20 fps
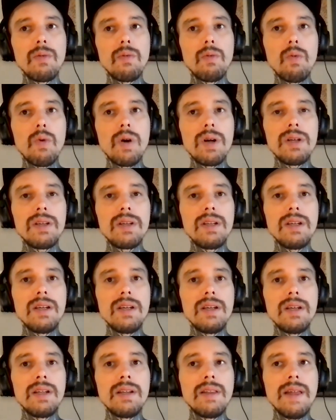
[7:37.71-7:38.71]
what
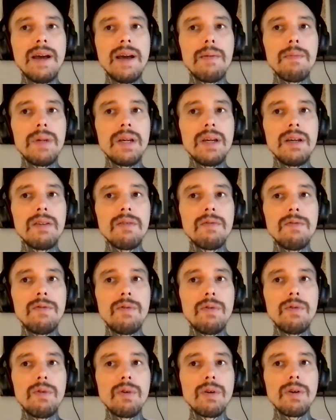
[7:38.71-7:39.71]
did that mean
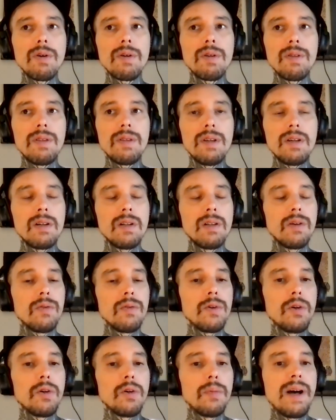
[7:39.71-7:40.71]
for the
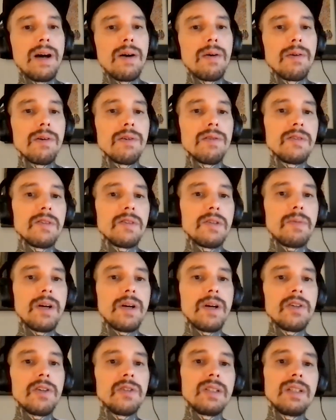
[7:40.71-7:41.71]
colonial powers,
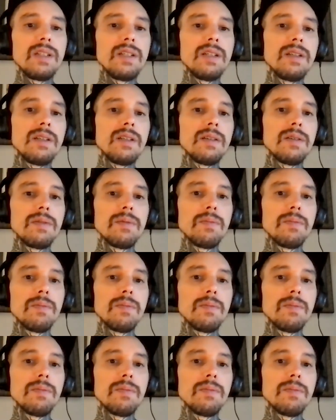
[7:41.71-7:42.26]
especially